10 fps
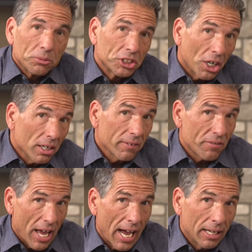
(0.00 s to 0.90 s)
a result of
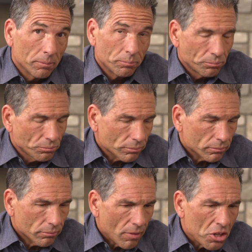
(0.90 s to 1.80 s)
that,
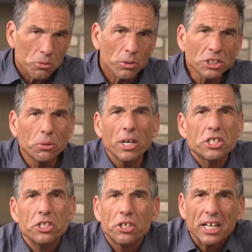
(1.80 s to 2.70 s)
the worst
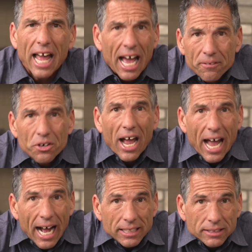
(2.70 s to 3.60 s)
question you can ever
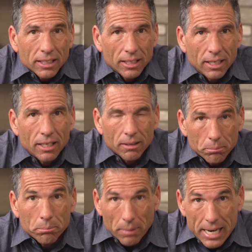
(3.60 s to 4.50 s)
ask
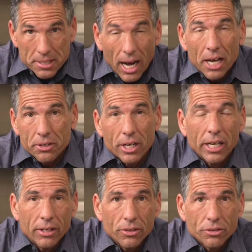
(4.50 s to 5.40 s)
my daughter
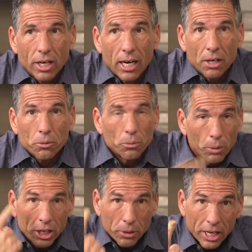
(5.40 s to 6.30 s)
is,
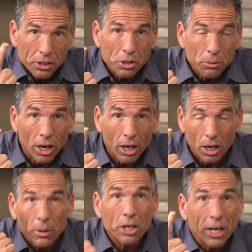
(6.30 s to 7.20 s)
what grade are
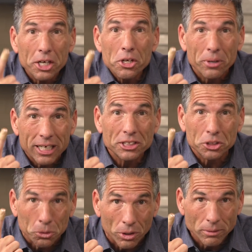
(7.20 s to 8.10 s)
you in
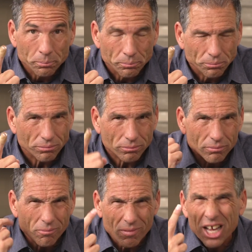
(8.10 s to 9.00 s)
school?
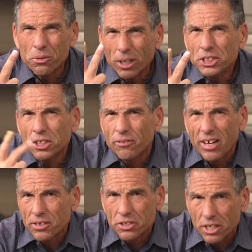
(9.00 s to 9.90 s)
And what's your
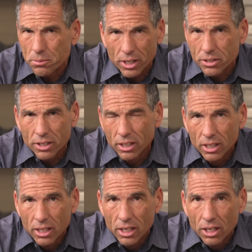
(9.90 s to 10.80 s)
favorite subject?
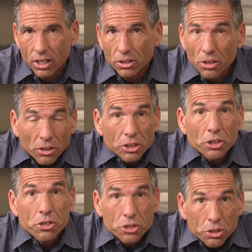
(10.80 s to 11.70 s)
Those are
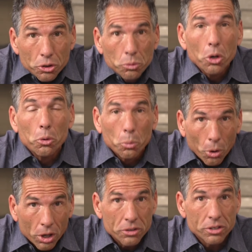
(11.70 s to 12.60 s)
her two
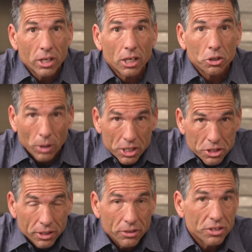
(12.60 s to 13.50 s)
worst
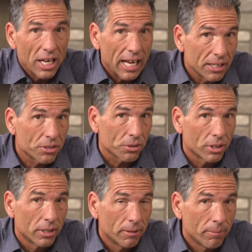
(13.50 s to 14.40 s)
questions to
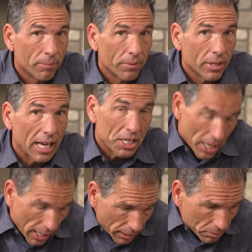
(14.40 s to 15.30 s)
answer. And
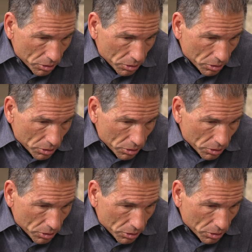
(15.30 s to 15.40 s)
yet,